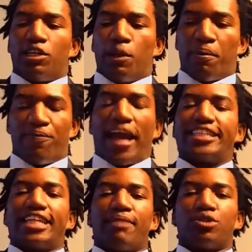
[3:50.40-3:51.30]
The
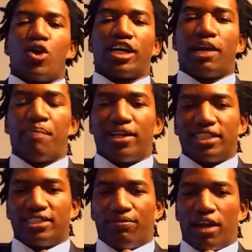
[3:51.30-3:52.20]
perfection I'm talking
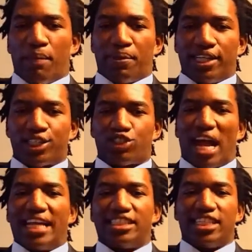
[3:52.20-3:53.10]
about is developing the
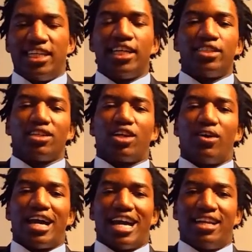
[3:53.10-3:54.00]
strategy to
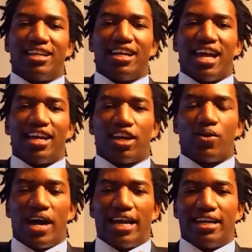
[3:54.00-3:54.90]
go ahead and
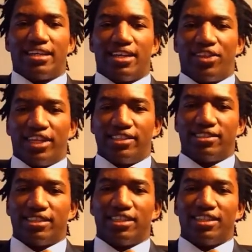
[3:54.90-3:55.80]
acquire
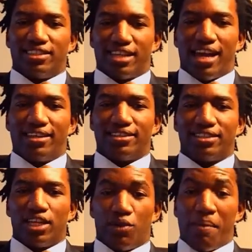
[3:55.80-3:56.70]
these desires.
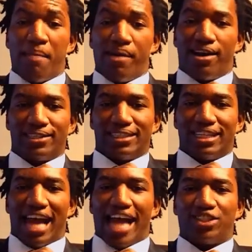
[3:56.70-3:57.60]
Remember,
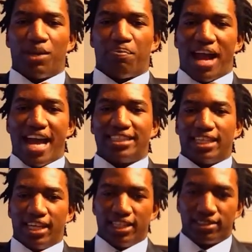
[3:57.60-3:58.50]
eyes on the prize,
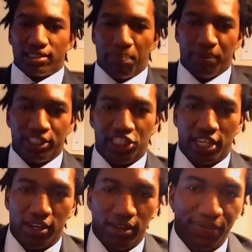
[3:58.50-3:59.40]
stop putting
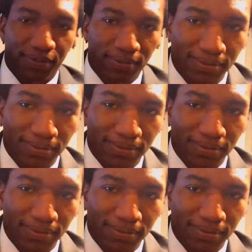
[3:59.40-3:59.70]
shit on.